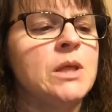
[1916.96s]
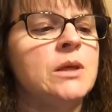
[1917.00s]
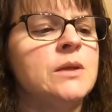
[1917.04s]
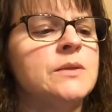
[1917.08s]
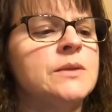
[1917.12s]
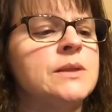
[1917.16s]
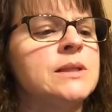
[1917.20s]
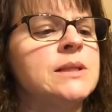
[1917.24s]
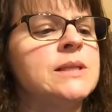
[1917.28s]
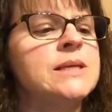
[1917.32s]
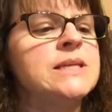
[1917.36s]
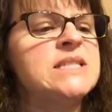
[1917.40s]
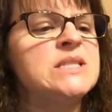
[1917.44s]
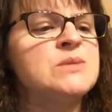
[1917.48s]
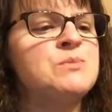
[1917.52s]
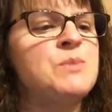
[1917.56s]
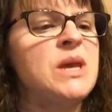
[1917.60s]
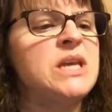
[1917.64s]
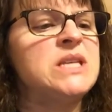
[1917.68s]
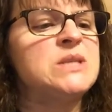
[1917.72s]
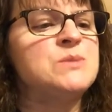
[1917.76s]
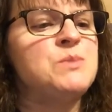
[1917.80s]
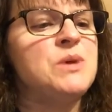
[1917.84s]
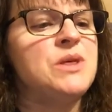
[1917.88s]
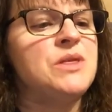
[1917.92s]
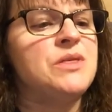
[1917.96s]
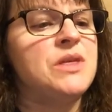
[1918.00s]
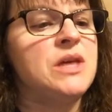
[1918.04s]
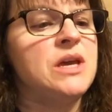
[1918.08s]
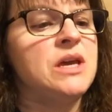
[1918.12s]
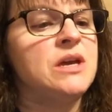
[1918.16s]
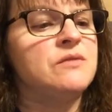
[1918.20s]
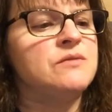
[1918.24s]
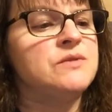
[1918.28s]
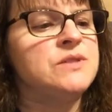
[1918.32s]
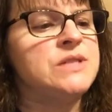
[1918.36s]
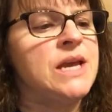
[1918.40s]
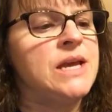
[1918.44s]
The list makes me think
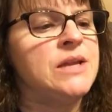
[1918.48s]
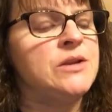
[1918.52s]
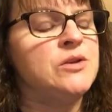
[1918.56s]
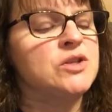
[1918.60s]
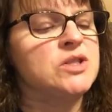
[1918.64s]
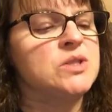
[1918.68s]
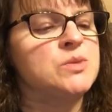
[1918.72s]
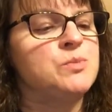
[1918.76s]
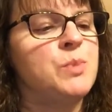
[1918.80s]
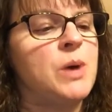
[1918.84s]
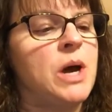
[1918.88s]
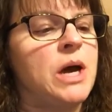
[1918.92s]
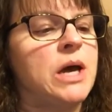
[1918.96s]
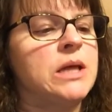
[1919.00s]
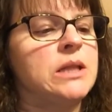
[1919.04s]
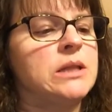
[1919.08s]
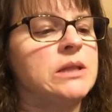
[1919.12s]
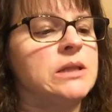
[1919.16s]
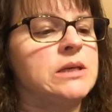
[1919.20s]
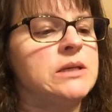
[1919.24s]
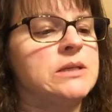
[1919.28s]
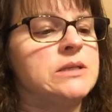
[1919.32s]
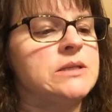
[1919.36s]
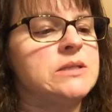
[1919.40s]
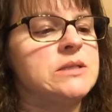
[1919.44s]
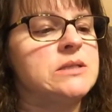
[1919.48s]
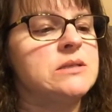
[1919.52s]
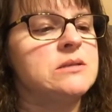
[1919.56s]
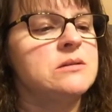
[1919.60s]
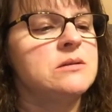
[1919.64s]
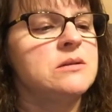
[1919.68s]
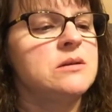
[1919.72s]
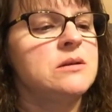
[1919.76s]
of Daniel's bucket list.